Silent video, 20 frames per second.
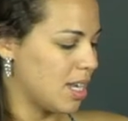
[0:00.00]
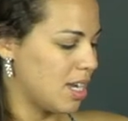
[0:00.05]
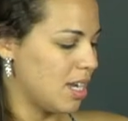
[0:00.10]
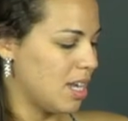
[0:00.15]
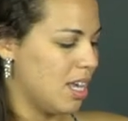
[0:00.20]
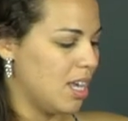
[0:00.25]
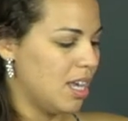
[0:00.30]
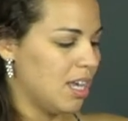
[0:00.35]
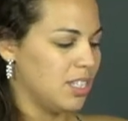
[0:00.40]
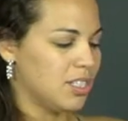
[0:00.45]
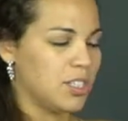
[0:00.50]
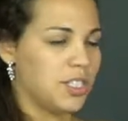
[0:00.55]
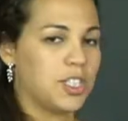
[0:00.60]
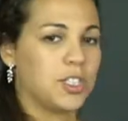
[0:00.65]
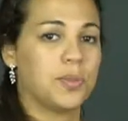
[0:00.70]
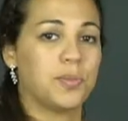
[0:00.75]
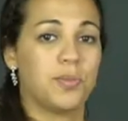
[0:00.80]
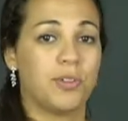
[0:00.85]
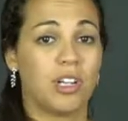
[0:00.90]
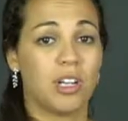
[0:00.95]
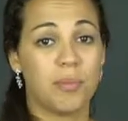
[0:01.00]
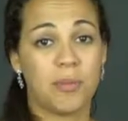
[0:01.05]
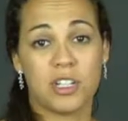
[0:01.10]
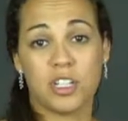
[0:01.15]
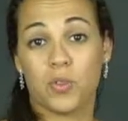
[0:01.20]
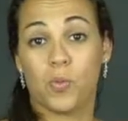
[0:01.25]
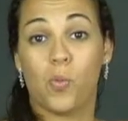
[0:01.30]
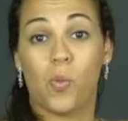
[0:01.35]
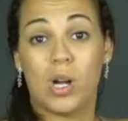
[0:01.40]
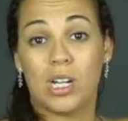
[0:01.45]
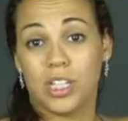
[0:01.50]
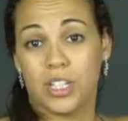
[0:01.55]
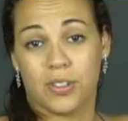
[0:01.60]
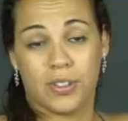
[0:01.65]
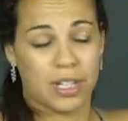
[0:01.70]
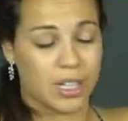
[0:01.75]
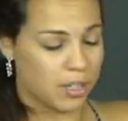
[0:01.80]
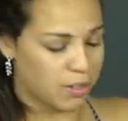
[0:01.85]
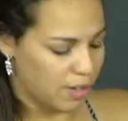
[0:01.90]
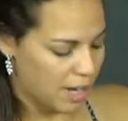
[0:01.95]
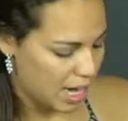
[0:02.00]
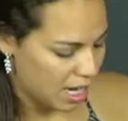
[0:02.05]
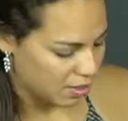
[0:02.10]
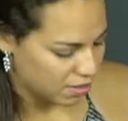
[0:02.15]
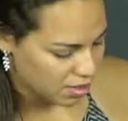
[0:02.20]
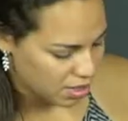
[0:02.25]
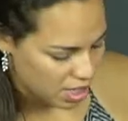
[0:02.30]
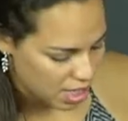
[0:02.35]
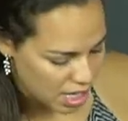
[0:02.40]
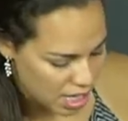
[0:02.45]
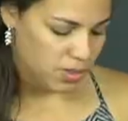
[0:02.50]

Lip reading: and just pretty much wandering around.